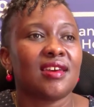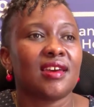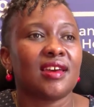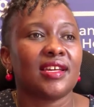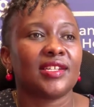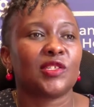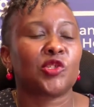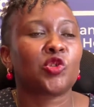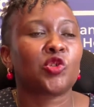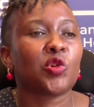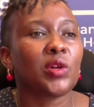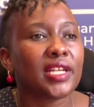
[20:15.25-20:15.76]

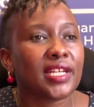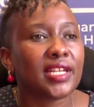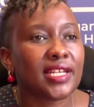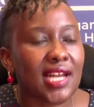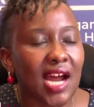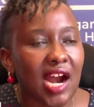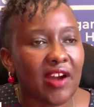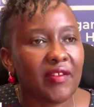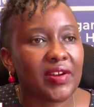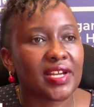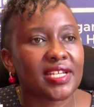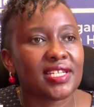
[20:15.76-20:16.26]

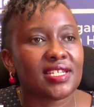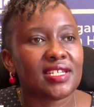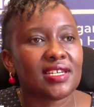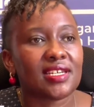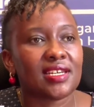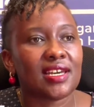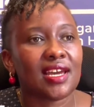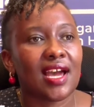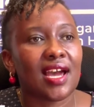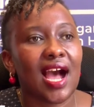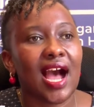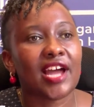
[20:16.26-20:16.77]
solidarity
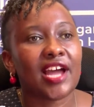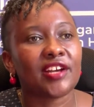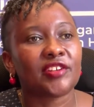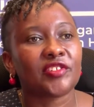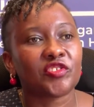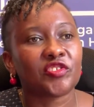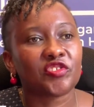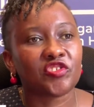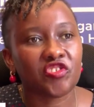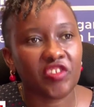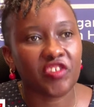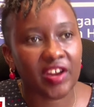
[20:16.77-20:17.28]
and
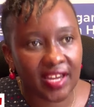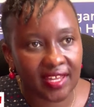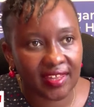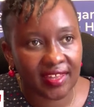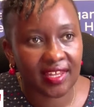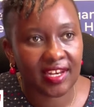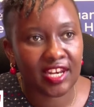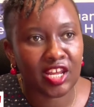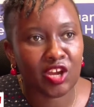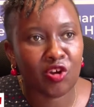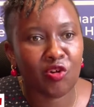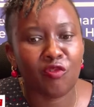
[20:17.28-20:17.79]

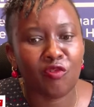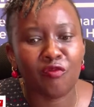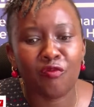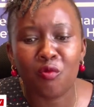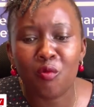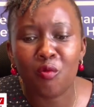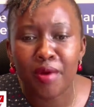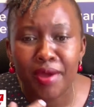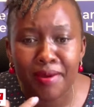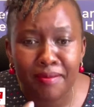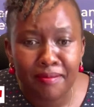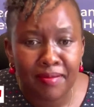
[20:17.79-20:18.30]
strengthening of
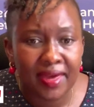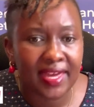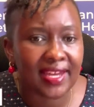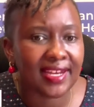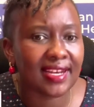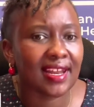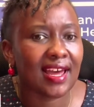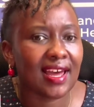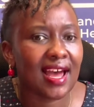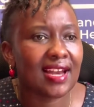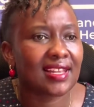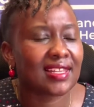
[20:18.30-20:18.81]

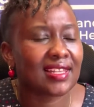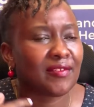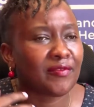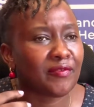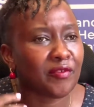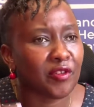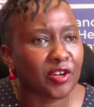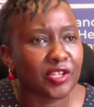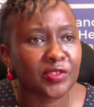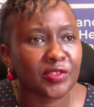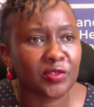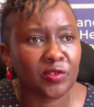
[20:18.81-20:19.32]
women and the
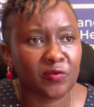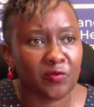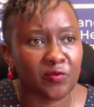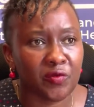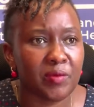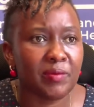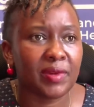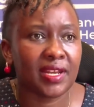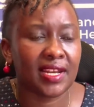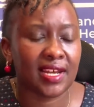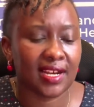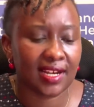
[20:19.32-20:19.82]
voice of
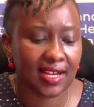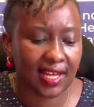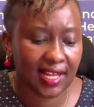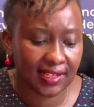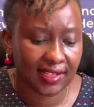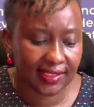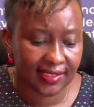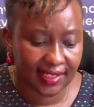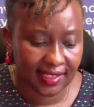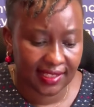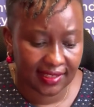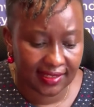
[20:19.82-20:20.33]
women and
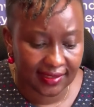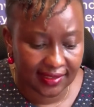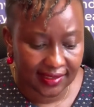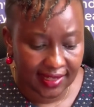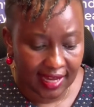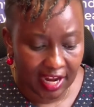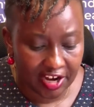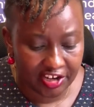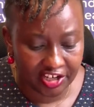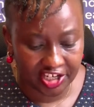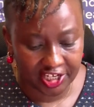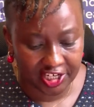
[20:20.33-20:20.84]
girls in this
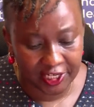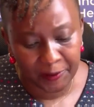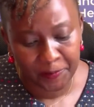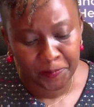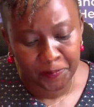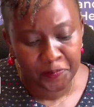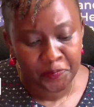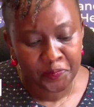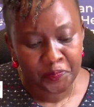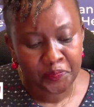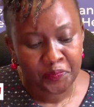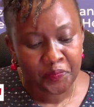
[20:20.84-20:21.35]
country.
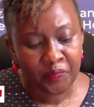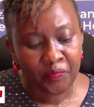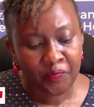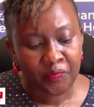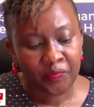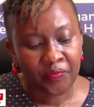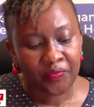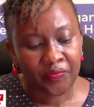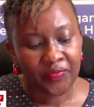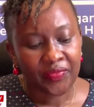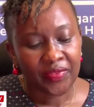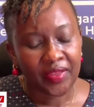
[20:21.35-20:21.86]

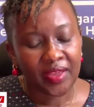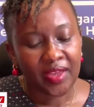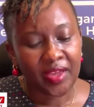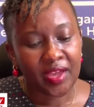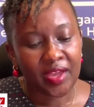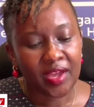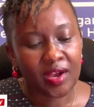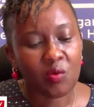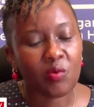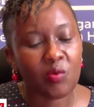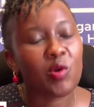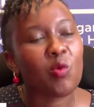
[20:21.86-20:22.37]

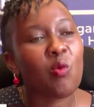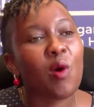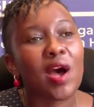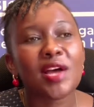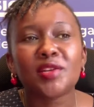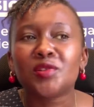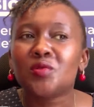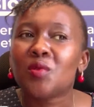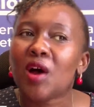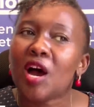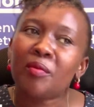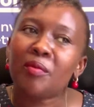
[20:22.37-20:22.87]
We
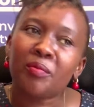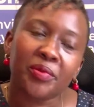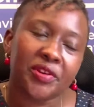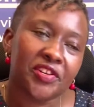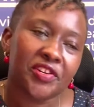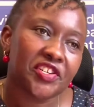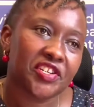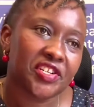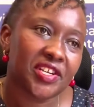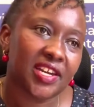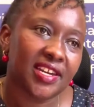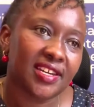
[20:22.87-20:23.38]
want to
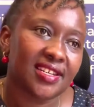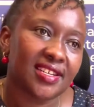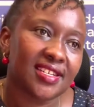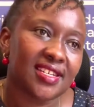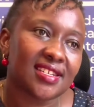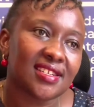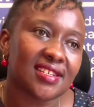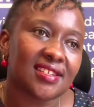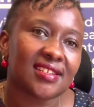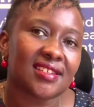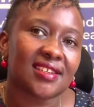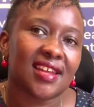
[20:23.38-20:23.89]
appreciate
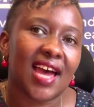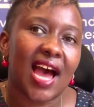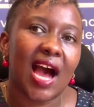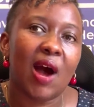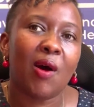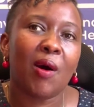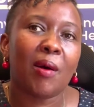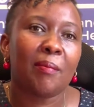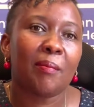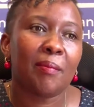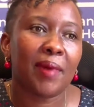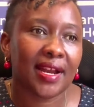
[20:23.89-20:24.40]

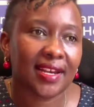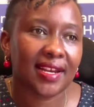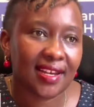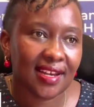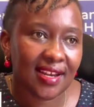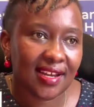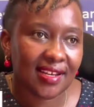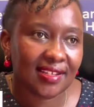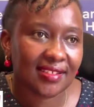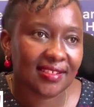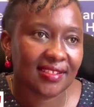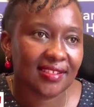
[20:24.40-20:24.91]
our
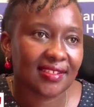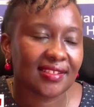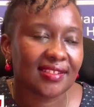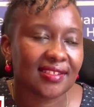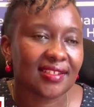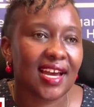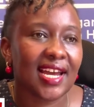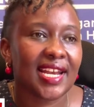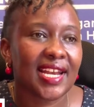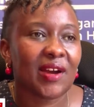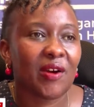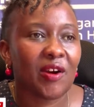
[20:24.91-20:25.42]
partners
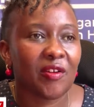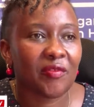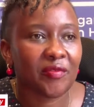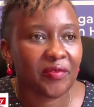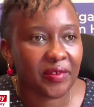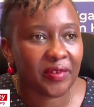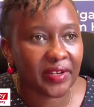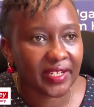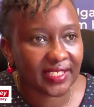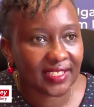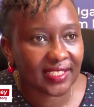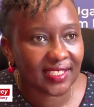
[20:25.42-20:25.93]
and our
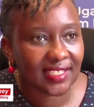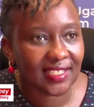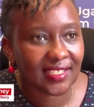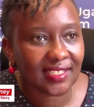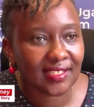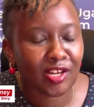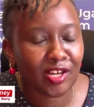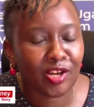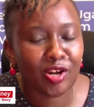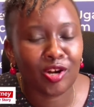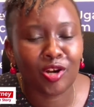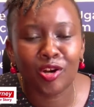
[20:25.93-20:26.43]
friends
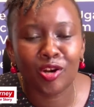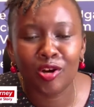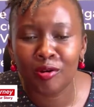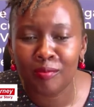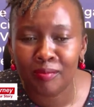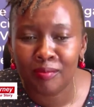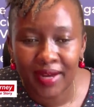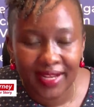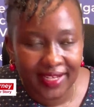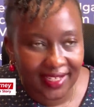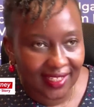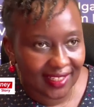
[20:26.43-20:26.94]

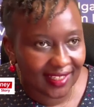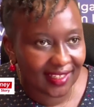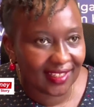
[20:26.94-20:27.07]
globally